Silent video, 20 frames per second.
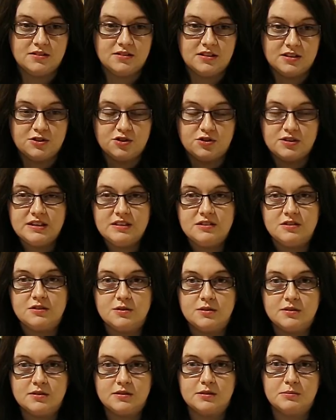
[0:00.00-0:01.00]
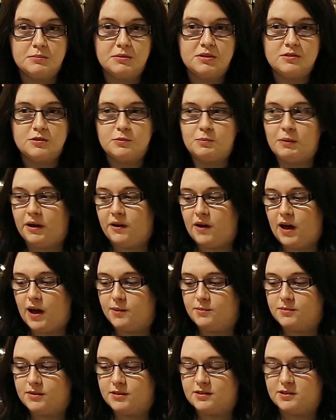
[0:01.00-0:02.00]
I tried to talk as much about how
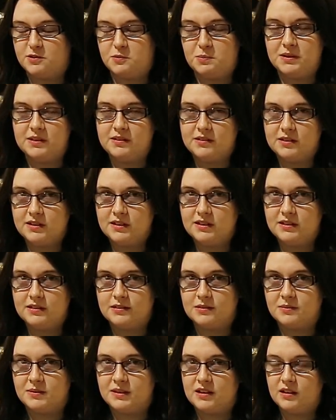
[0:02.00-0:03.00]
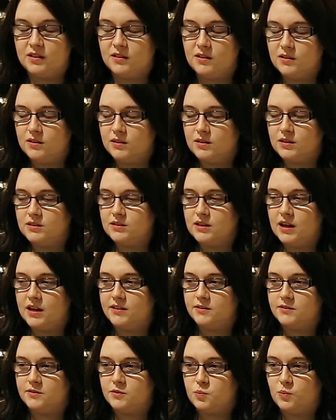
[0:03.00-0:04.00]
much I spent on it as I went along
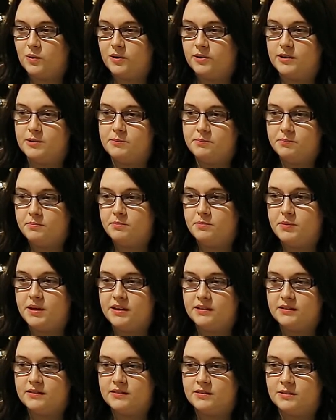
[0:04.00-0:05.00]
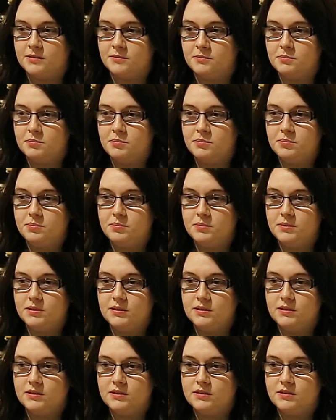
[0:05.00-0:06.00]
and where I picked up
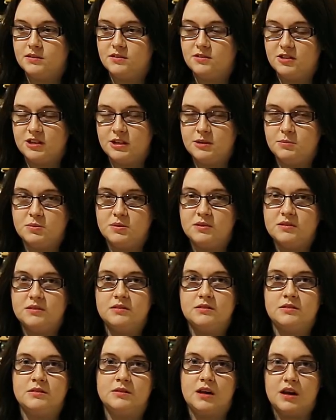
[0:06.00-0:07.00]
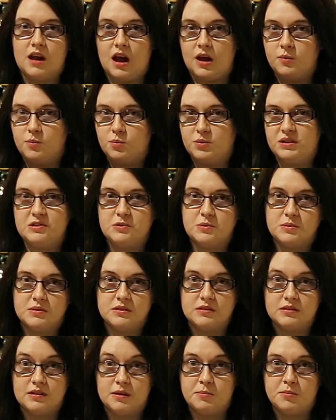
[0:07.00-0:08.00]
cheap ones and which
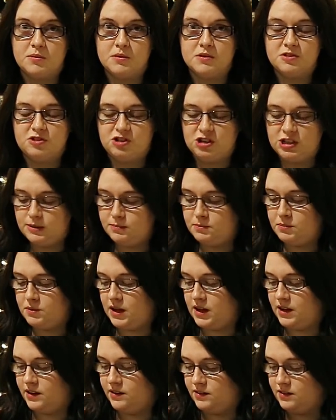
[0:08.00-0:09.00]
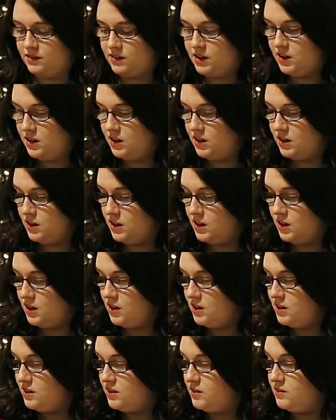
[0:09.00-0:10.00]
ones I bought cheap, and
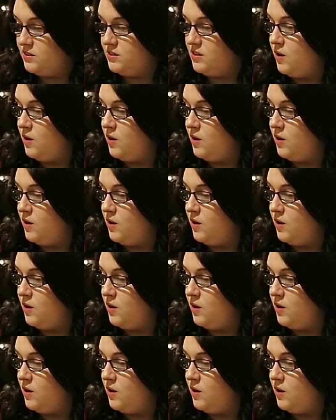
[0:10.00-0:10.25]
there's a